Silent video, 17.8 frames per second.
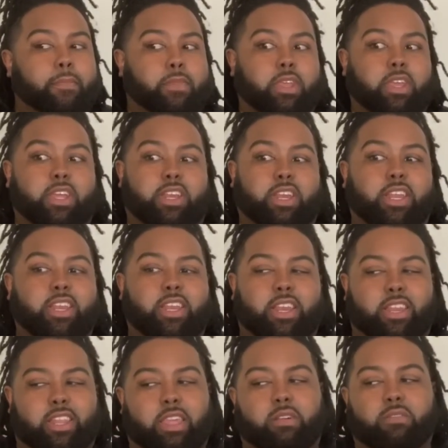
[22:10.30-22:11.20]
And
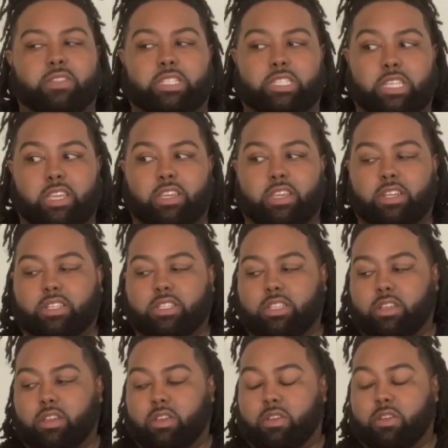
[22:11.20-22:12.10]
that was 10 years
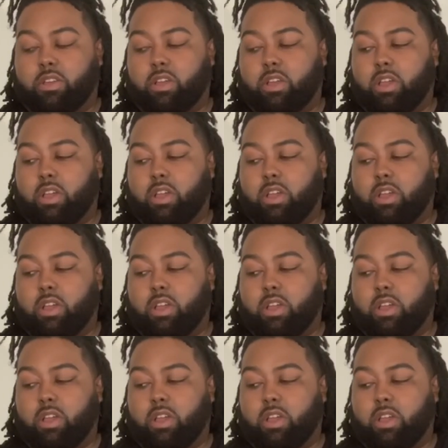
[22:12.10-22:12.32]
ago.